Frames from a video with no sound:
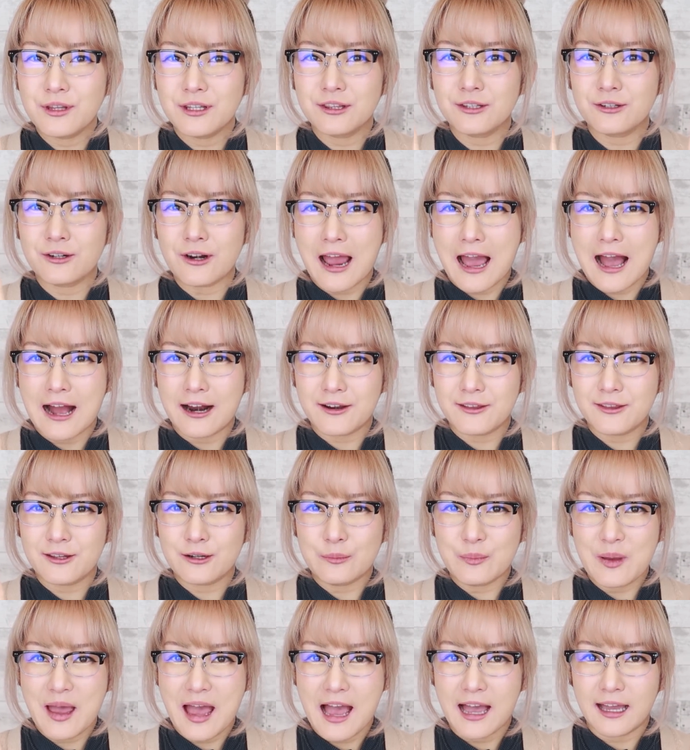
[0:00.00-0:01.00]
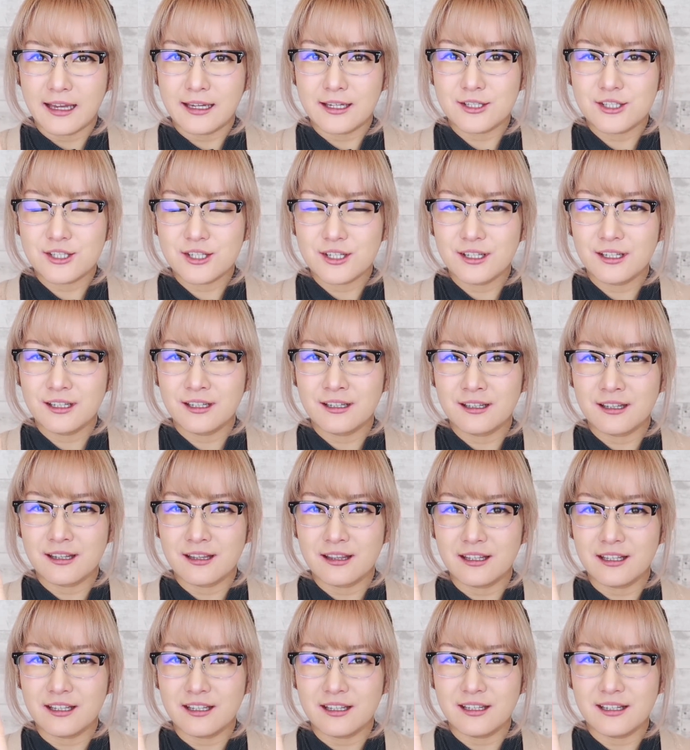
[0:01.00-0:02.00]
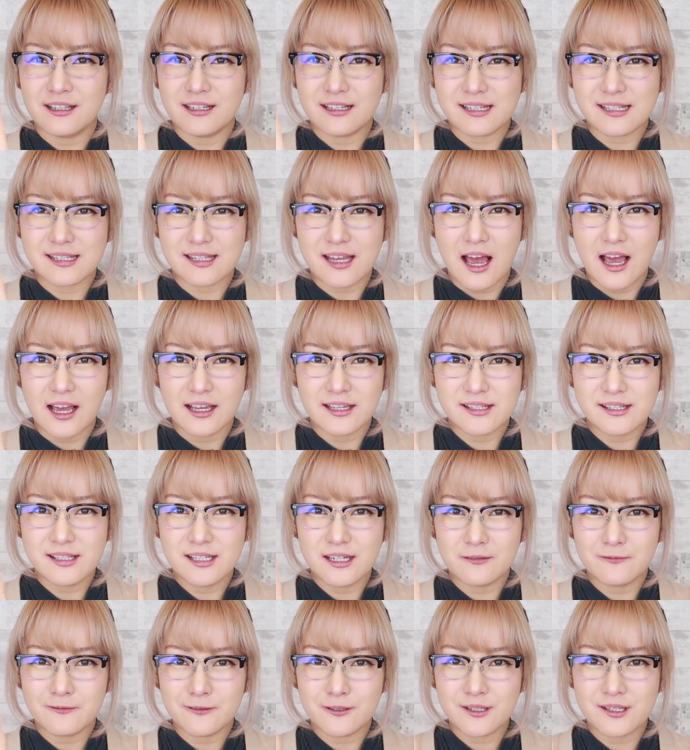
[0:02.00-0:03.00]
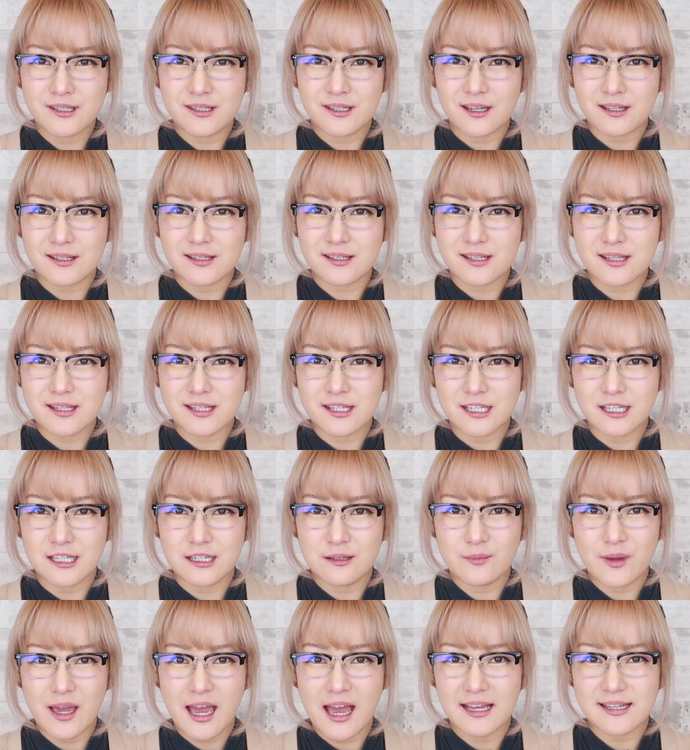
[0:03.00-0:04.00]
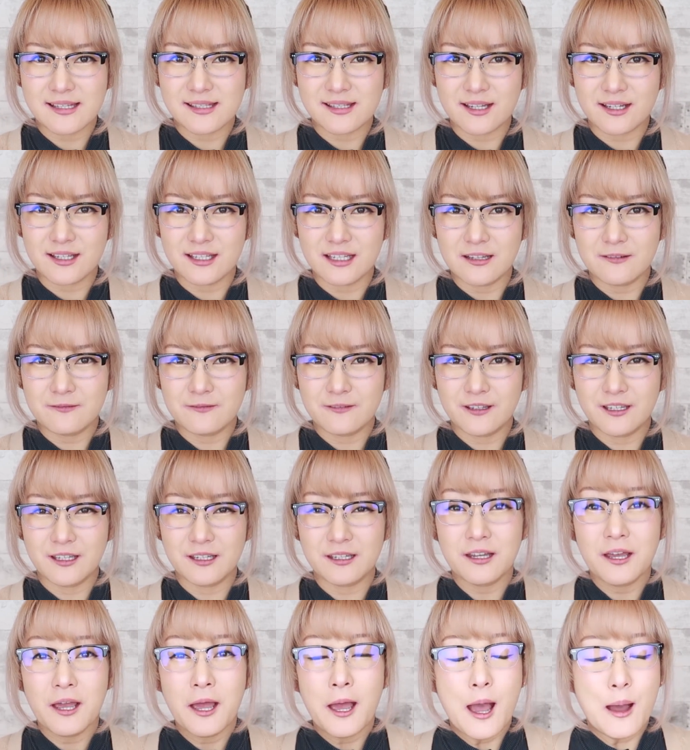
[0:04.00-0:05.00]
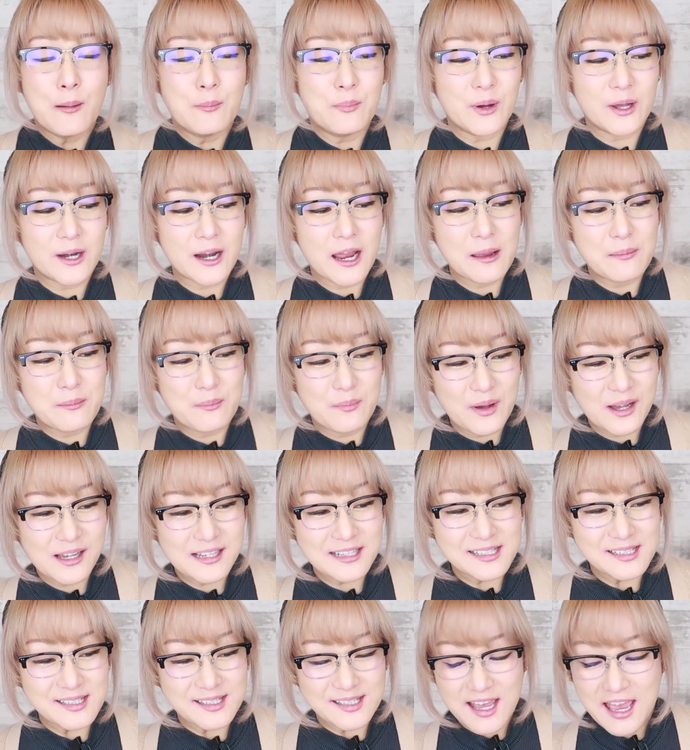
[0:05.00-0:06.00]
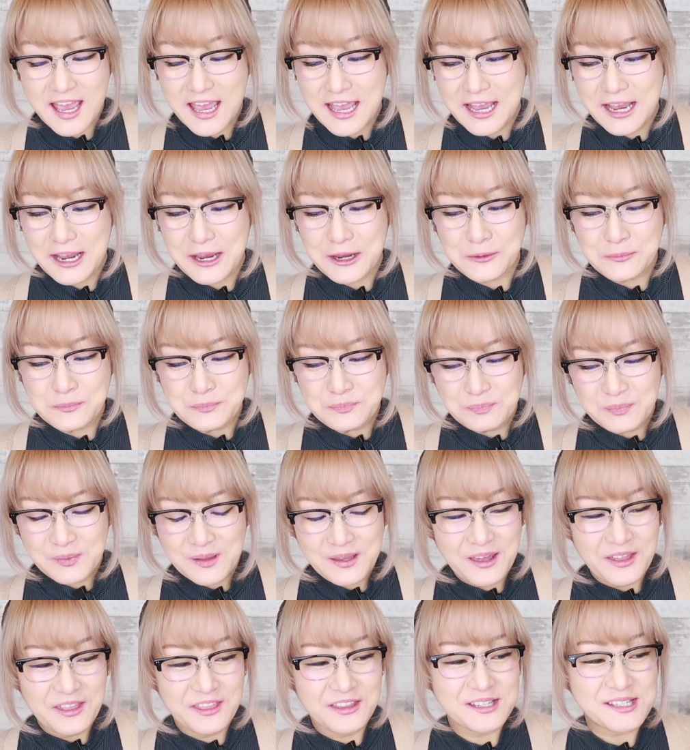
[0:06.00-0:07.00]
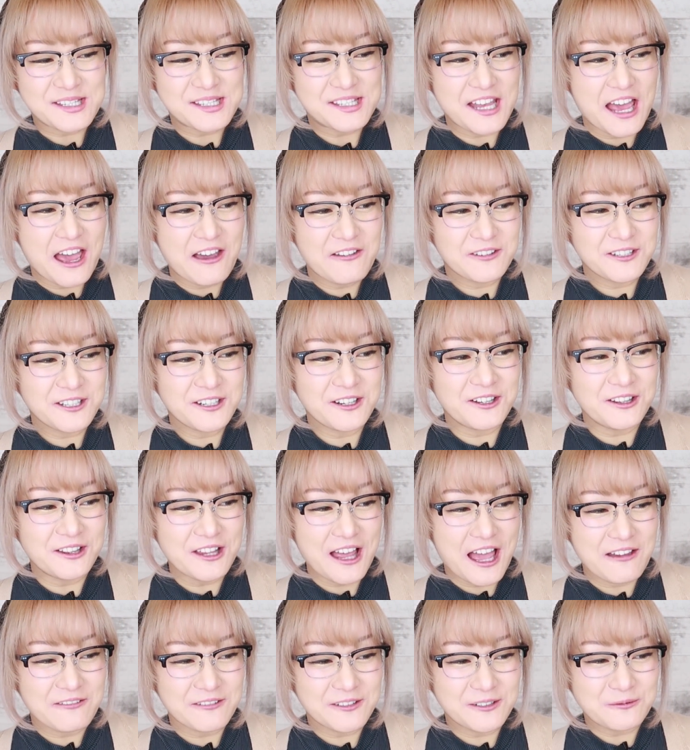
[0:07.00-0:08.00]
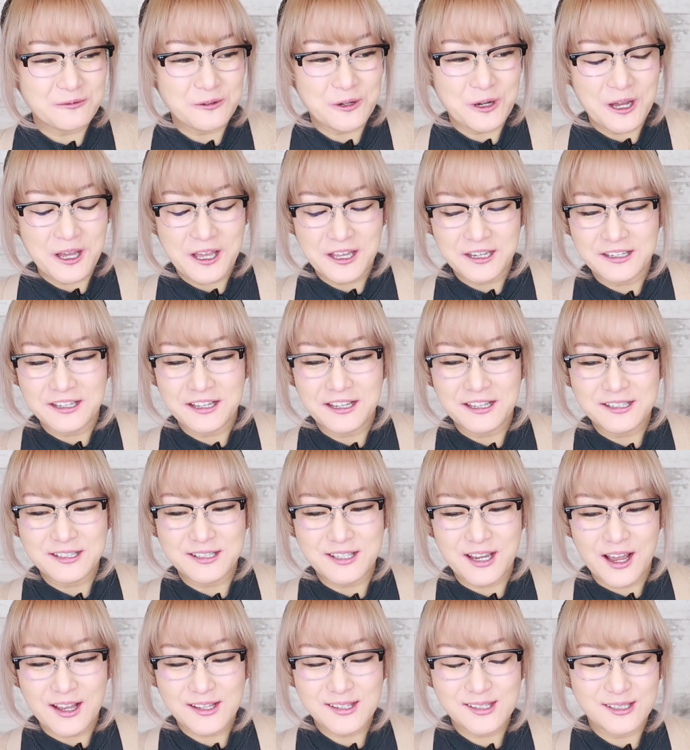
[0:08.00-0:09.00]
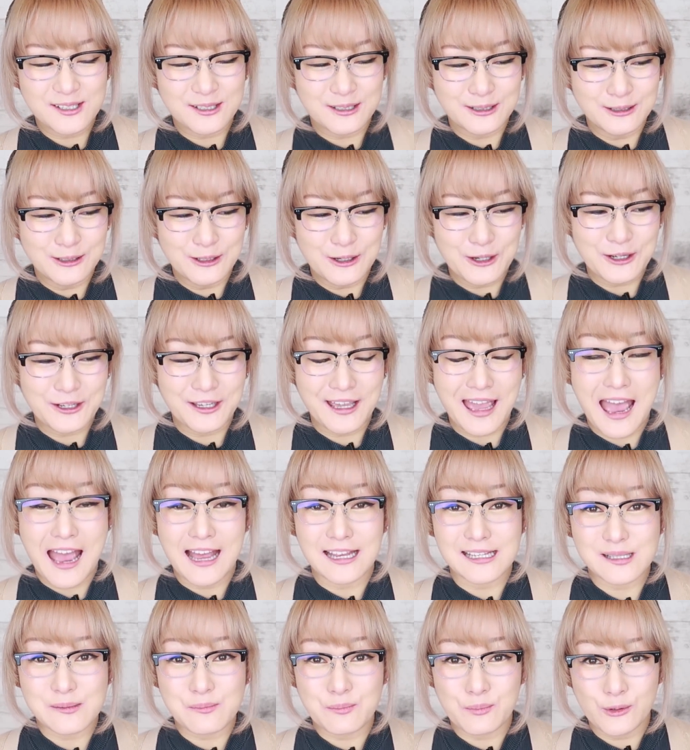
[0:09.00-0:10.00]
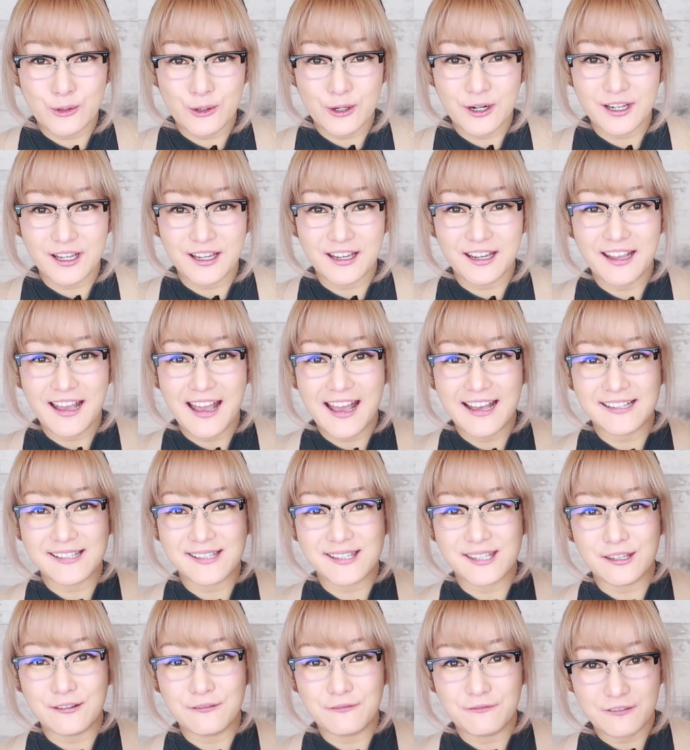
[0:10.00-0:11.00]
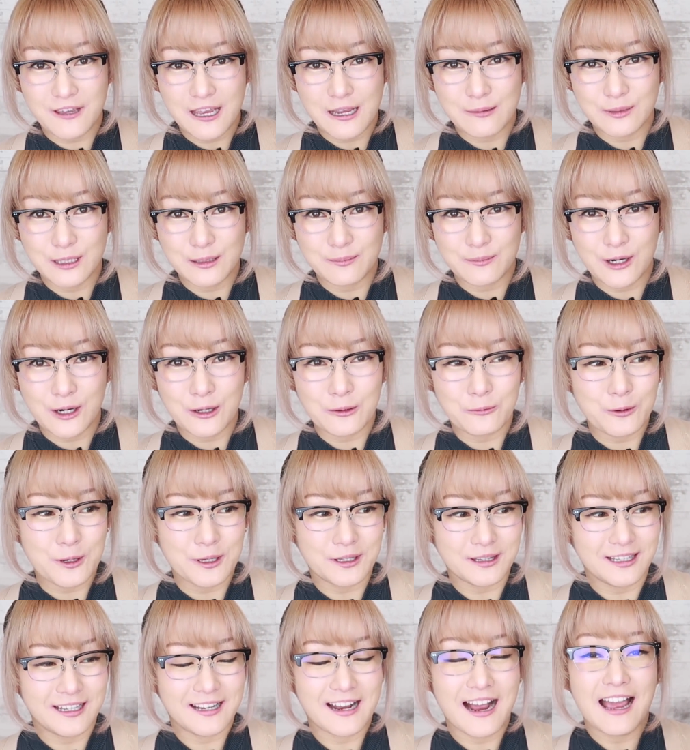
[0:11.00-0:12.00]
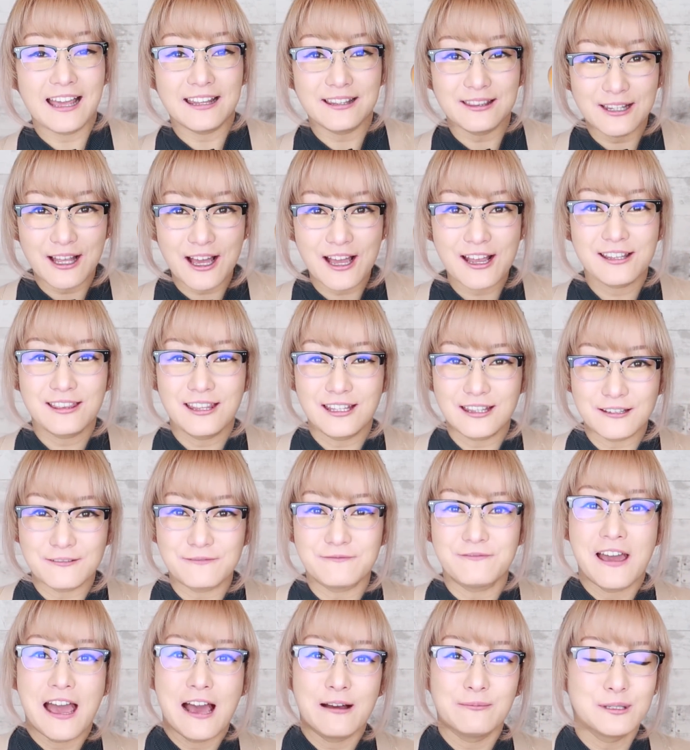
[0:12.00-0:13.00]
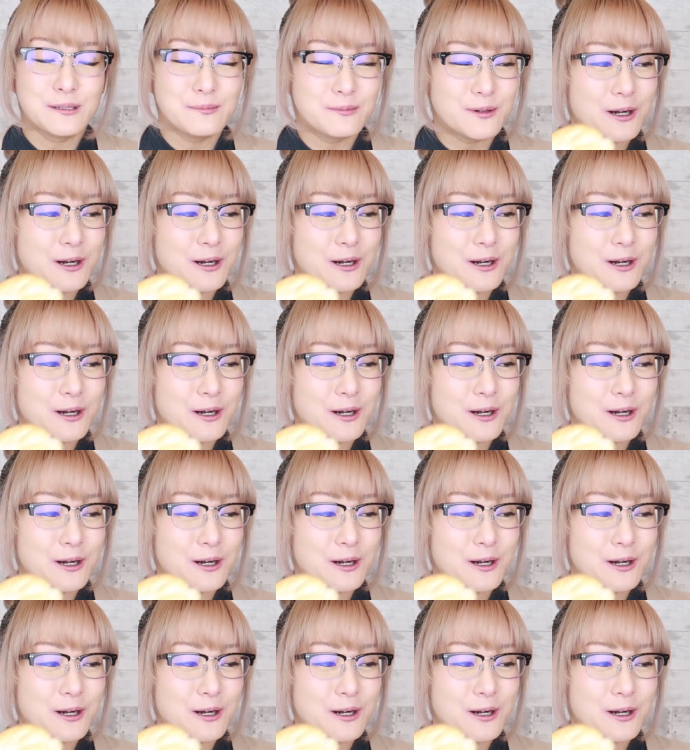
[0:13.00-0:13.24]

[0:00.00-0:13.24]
that they're out of their packaging, the size difference doesn't seem as significant, but I must say, the 7-Eleven one doesn't look as pretty as the Family Mart one. Like, I like that the Family